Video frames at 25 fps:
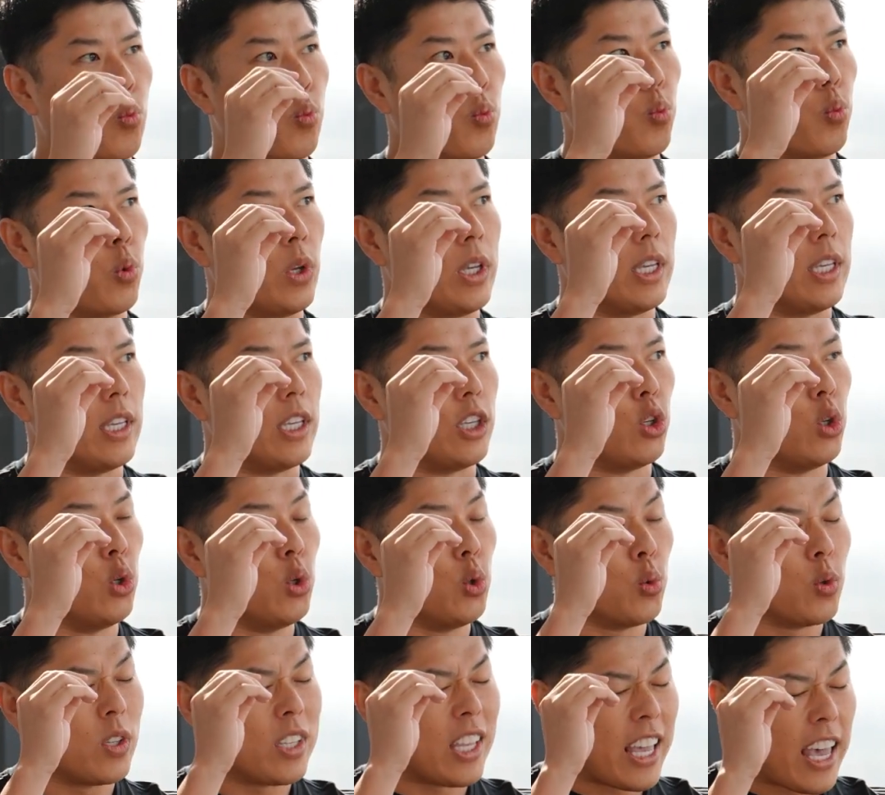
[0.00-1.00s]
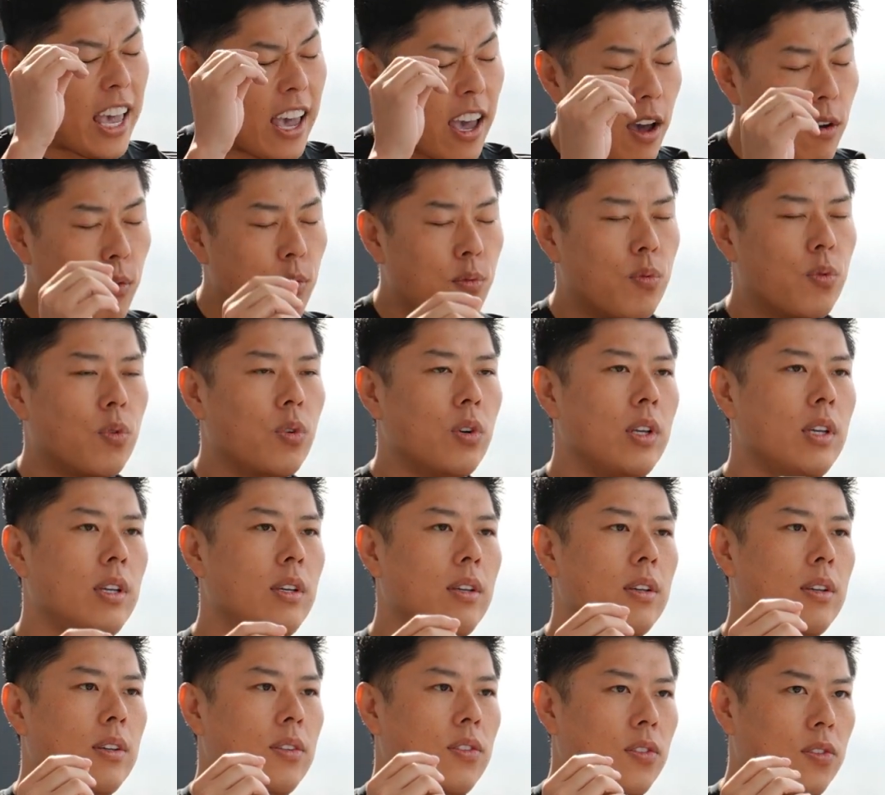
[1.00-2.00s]
We used
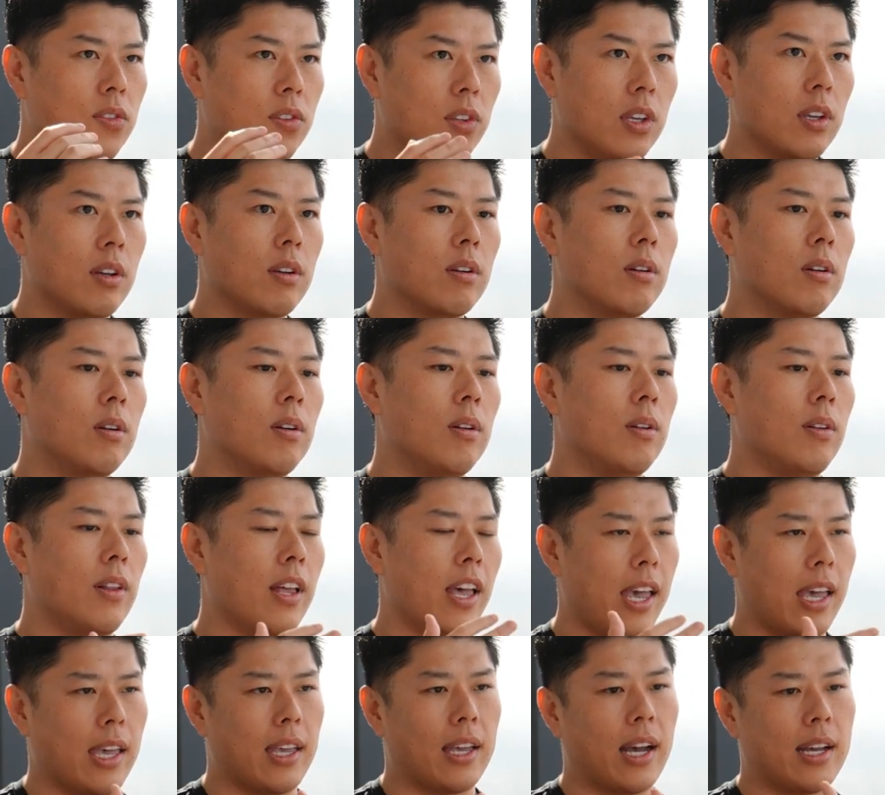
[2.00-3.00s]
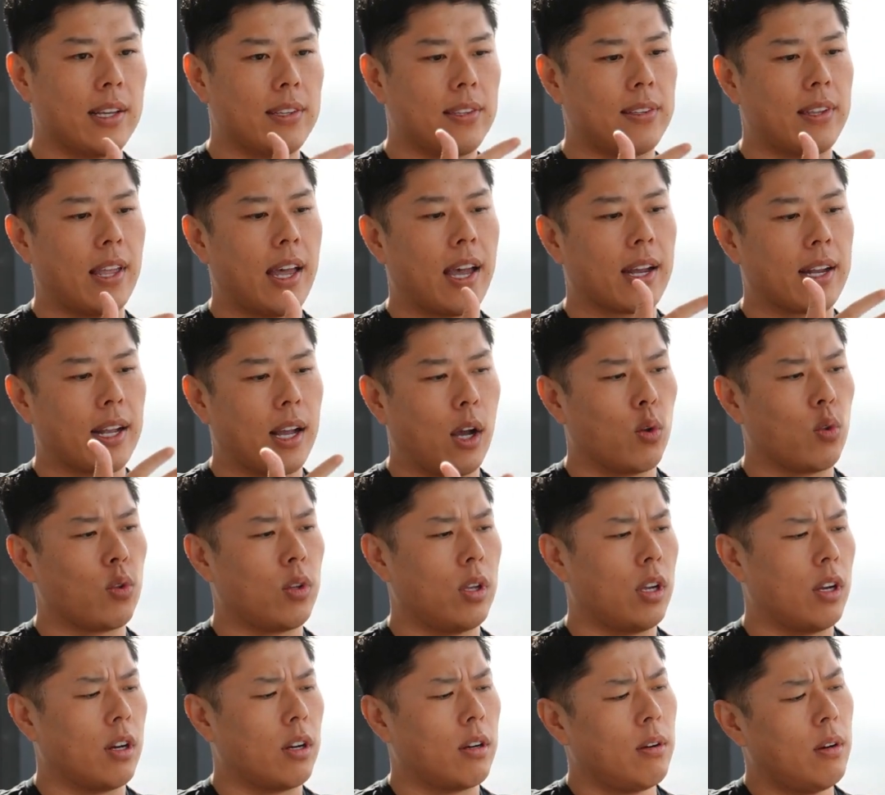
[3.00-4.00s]
every single AI stack out
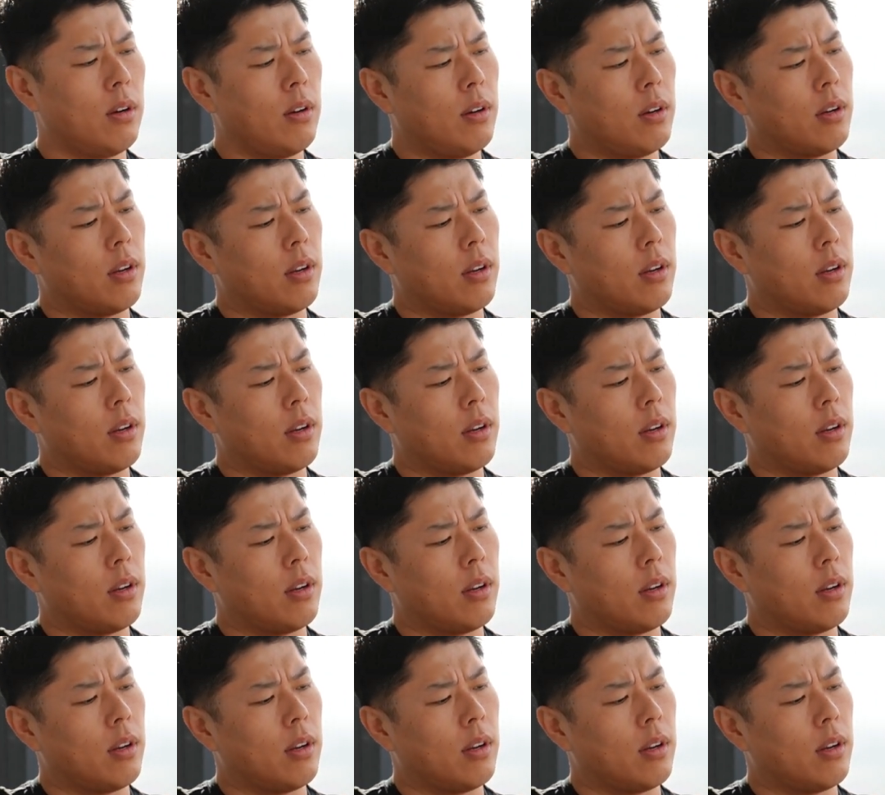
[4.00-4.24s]
there.